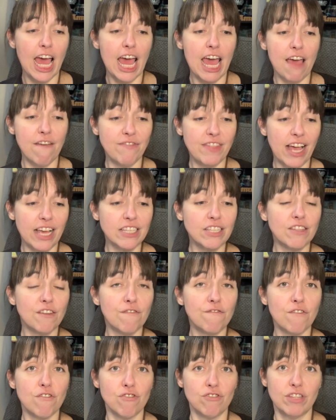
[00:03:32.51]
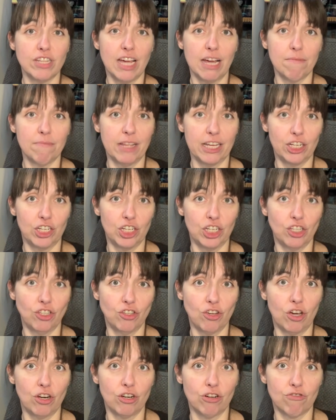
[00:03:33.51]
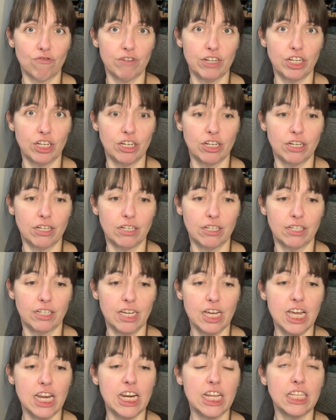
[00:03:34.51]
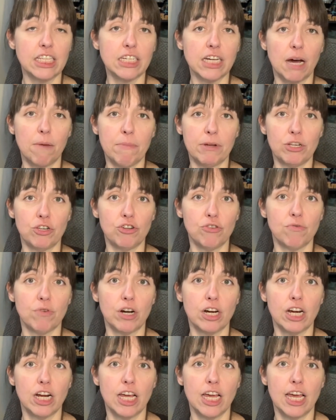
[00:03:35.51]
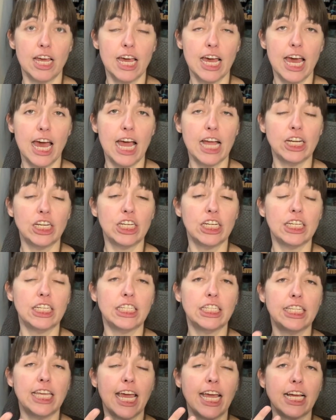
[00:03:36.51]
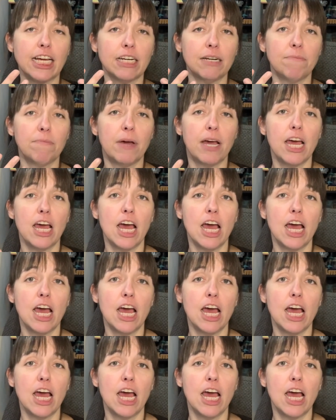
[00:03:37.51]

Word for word: if that's the first time like she saw the Krishna and he's coming to her and she's taking him